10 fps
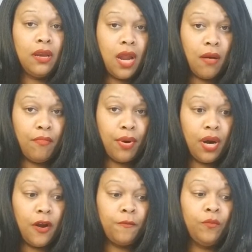
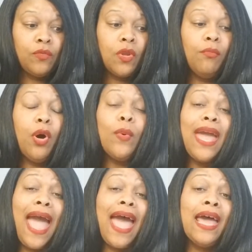number, but we
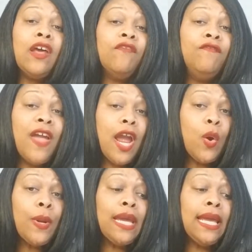had
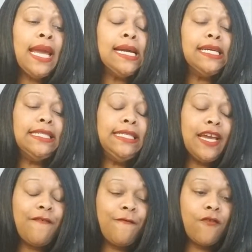very
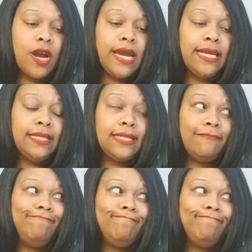different